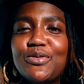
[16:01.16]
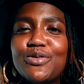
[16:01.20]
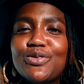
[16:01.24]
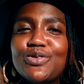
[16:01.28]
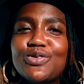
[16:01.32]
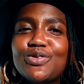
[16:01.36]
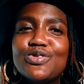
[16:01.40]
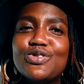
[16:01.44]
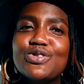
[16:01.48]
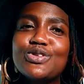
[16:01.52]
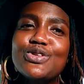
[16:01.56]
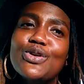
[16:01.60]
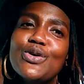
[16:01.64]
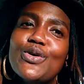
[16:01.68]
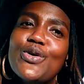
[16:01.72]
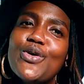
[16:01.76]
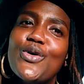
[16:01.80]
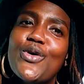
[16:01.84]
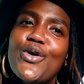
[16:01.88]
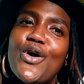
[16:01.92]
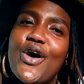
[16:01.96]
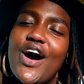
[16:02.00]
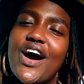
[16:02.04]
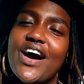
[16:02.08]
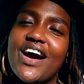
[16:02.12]

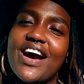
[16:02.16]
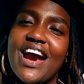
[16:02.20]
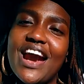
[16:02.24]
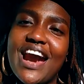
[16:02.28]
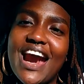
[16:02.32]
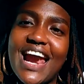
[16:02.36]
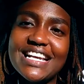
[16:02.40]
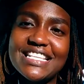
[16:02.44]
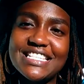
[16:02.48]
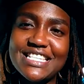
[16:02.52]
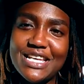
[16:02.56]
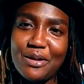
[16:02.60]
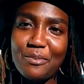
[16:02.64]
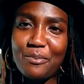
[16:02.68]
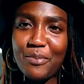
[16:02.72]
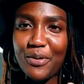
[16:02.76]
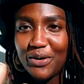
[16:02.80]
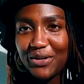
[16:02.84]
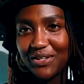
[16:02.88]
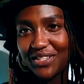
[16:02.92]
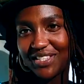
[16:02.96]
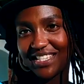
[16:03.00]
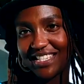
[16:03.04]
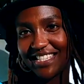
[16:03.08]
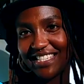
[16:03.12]
slow karate
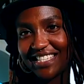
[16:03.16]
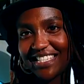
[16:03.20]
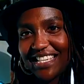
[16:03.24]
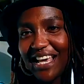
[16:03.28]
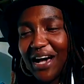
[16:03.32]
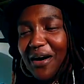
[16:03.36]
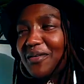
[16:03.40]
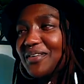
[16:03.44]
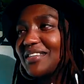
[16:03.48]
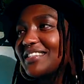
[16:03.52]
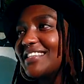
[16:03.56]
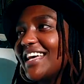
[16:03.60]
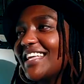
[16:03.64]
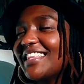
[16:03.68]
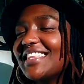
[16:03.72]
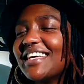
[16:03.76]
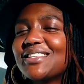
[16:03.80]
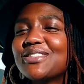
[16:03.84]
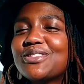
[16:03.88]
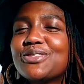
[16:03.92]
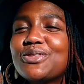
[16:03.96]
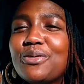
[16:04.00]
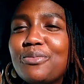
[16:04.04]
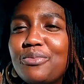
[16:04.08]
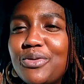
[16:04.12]
poses. I was like,
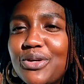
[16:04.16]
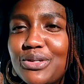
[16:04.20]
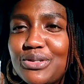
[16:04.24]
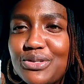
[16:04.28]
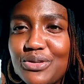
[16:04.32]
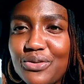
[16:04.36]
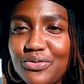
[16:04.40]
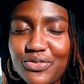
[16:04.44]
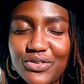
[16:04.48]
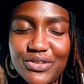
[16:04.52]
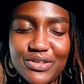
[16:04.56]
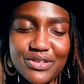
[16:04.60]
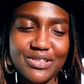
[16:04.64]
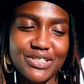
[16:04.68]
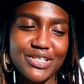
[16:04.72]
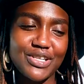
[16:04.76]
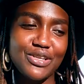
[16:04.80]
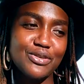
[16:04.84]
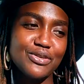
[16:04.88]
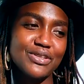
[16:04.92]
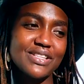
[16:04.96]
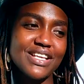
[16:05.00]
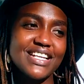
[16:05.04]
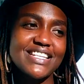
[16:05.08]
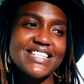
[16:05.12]
that's so beautiful. You
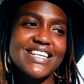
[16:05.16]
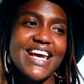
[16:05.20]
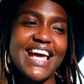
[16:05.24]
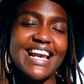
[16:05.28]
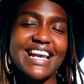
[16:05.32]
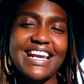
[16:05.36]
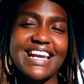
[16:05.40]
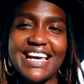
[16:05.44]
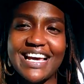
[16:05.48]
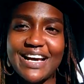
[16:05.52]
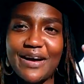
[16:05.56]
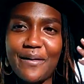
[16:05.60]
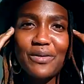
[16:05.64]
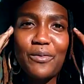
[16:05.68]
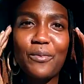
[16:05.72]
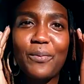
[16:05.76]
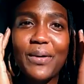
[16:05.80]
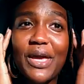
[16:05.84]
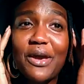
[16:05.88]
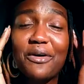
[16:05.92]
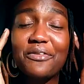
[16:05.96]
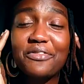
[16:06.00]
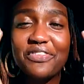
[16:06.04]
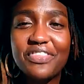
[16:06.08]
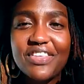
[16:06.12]
know, that childlike way
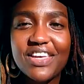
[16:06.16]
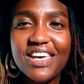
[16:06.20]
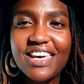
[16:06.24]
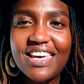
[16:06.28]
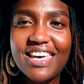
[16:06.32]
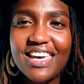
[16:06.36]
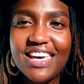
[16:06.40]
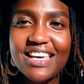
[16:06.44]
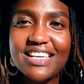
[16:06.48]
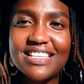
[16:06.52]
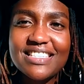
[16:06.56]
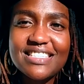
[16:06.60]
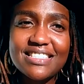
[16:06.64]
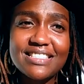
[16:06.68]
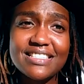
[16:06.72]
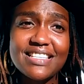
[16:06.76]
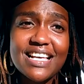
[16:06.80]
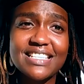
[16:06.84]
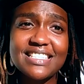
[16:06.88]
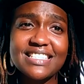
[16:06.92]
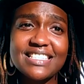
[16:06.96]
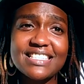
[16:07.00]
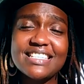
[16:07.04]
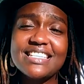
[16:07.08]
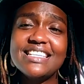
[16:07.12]
of thinking
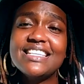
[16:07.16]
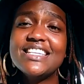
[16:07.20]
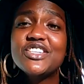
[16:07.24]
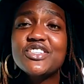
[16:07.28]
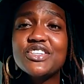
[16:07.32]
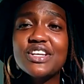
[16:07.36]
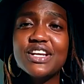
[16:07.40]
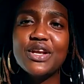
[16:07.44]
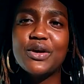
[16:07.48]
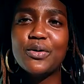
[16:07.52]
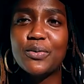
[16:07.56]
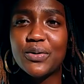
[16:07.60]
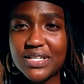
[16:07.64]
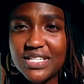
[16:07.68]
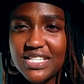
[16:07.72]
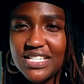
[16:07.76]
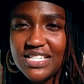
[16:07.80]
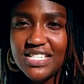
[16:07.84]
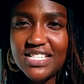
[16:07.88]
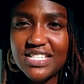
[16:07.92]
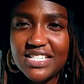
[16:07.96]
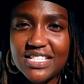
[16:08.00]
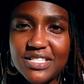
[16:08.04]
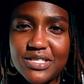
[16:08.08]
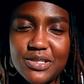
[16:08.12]
that's literally what
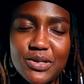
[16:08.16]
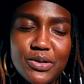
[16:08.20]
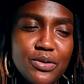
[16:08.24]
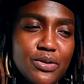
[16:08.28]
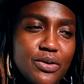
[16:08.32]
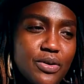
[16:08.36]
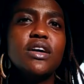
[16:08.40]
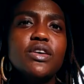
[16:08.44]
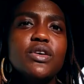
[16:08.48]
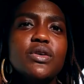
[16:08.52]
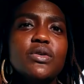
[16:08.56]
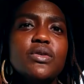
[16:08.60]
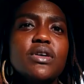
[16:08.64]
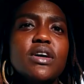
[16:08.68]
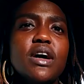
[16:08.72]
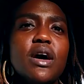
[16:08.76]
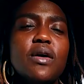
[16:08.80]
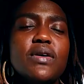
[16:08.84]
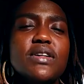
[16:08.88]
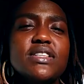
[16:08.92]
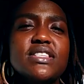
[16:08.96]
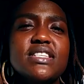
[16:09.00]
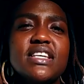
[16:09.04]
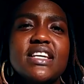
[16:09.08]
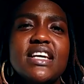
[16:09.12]
it is. You know, yoga
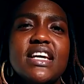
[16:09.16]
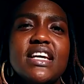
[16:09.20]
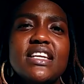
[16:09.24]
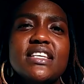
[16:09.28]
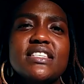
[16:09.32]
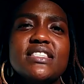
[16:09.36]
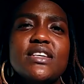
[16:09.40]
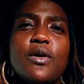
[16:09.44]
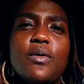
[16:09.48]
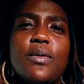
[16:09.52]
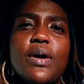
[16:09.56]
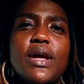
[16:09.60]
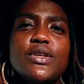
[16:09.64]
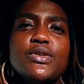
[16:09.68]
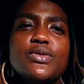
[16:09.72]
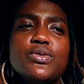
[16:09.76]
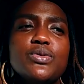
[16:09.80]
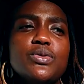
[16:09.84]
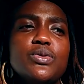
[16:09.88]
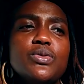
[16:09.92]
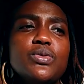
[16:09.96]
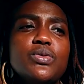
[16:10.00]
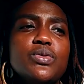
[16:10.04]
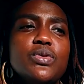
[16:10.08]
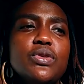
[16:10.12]
once again is a way
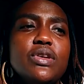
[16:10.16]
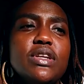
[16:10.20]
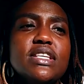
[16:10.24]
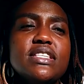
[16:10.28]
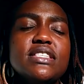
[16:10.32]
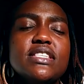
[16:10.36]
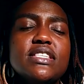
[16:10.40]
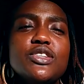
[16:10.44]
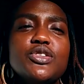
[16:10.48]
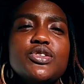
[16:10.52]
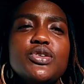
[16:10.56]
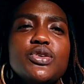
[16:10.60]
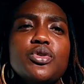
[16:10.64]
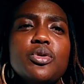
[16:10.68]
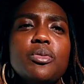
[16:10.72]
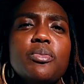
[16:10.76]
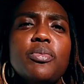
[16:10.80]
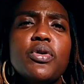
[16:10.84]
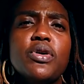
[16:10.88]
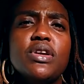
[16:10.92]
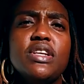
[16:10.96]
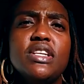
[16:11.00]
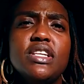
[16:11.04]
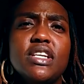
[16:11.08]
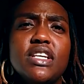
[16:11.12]
to listen to your
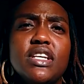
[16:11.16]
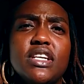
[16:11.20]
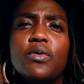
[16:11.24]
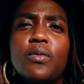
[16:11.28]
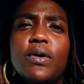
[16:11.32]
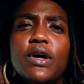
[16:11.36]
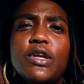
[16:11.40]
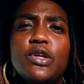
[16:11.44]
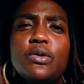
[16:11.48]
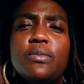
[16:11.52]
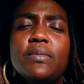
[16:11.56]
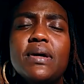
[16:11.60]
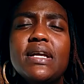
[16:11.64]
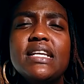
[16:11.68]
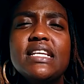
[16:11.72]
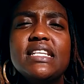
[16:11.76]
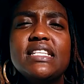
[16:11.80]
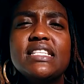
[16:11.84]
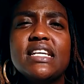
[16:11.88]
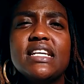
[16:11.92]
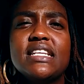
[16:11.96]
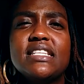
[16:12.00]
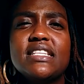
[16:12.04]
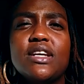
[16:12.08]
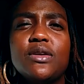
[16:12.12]
body. When you
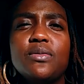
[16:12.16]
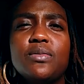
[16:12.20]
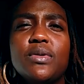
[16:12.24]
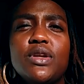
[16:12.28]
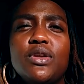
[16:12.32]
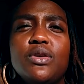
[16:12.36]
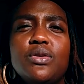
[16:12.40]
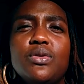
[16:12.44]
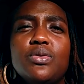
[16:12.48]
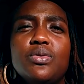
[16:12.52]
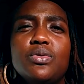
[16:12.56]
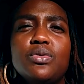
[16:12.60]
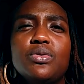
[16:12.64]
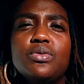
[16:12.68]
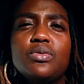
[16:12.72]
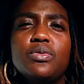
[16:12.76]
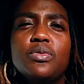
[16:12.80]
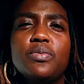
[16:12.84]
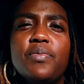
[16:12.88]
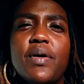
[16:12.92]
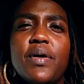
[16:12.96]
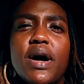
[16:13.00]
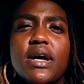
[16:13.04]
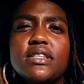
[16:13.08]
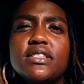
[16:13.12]
meditate and when you
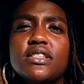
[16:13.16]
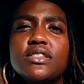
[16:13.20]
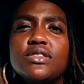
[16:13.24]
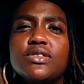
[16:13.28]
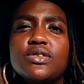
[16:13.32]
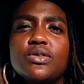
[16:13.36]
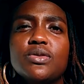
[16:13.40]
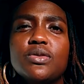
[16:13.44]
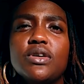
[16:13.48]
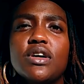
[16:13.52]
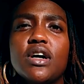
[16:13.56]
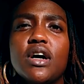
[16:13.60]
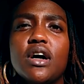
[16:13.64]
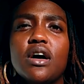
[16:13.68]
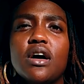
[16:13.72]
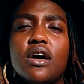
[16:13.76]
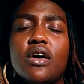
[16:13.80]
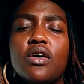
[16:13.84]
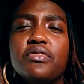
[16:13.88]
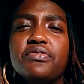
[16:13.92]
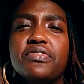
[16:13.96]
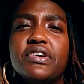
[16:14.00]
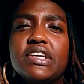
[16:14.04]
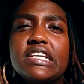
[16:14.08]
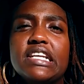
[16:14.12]
practice yoga
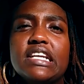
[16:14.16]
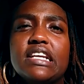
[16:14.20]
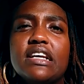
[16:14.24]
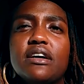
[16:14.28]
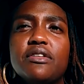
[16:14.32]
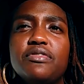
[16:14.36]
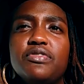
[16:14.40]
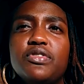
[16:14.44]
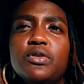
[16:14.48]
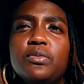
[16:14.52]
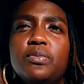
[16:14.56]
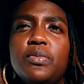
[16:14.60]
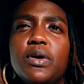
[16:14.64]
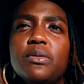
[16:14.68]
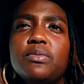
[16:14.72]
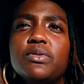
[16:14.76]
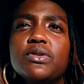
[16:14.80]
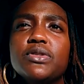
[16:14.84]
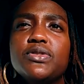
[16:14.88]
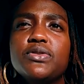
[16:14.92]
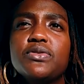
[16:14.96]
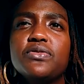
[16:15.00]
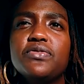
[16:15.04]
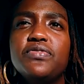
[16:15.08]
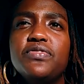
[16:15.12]
often enough, you'll be able
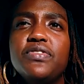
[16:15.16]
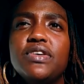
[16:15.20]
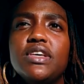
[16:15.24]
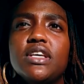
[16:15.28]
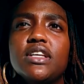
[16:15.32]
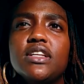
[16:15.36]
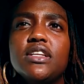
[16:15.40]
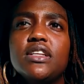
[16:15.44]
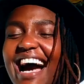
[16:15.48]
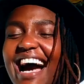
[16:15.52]
to feel,